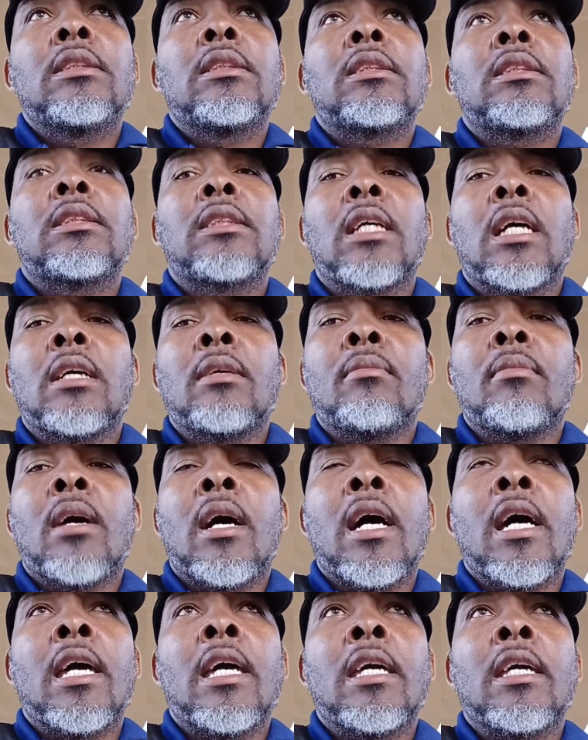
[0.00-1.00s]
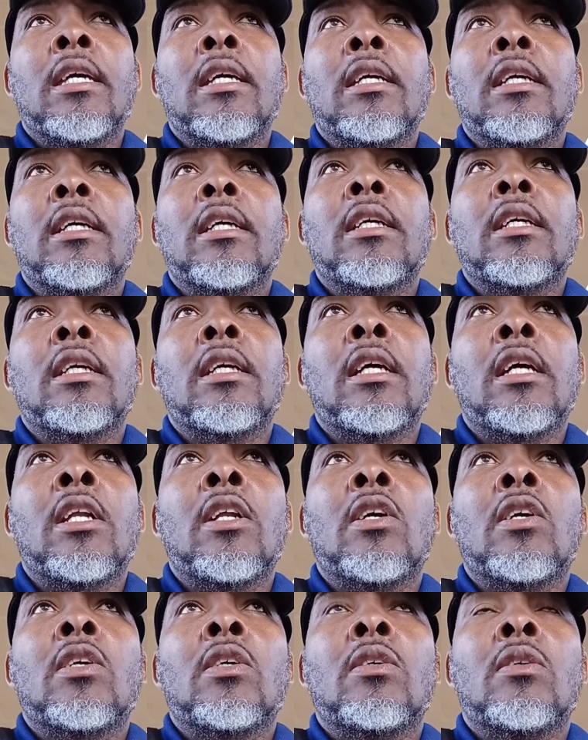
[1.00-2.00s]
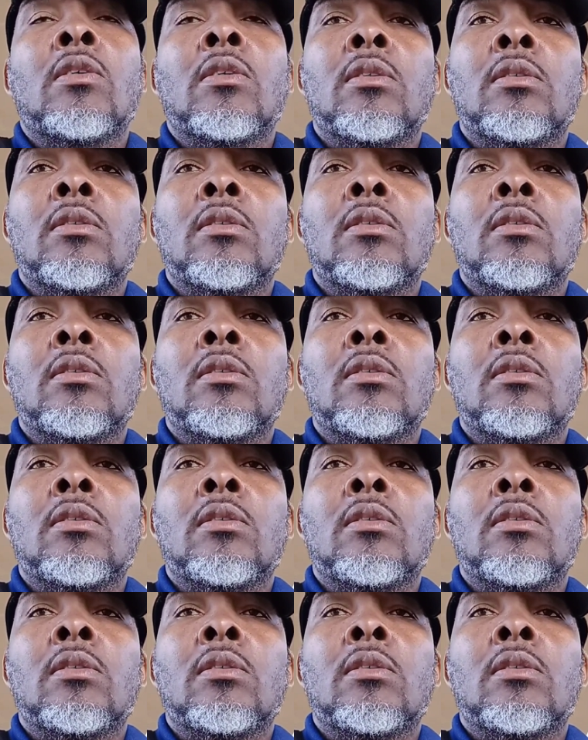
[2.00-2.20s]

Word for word: stand by you know